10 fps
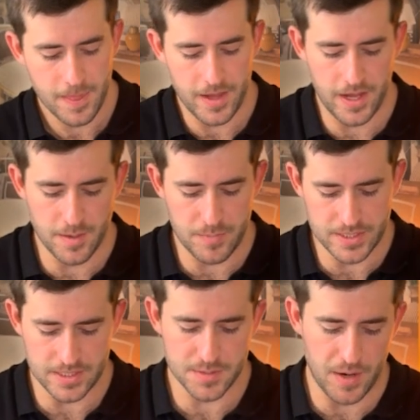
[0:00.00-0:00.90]
In a
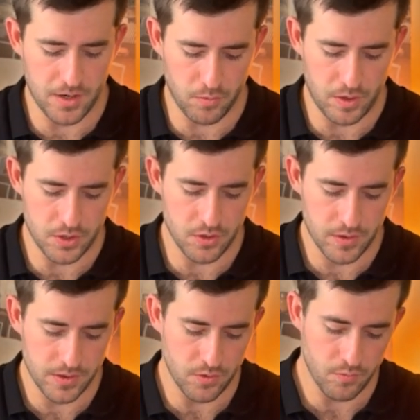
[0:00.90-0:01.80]
business model where you're
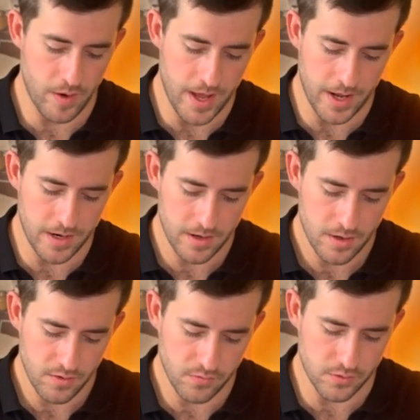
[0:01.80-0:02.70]
in the red
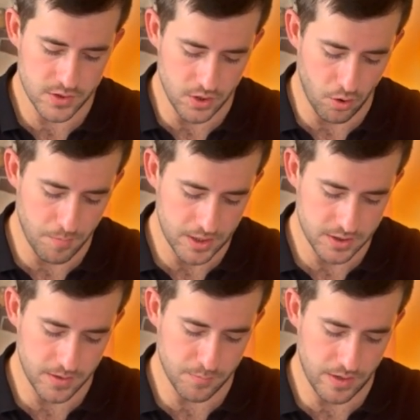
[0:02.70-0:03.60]
for so much
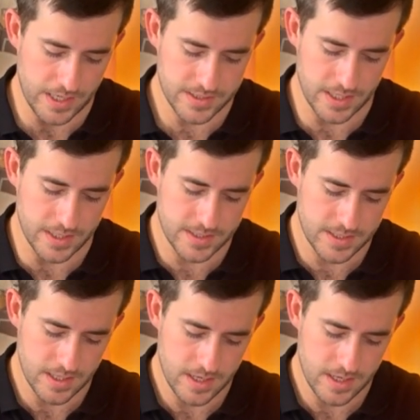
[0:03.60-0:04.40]
of the process,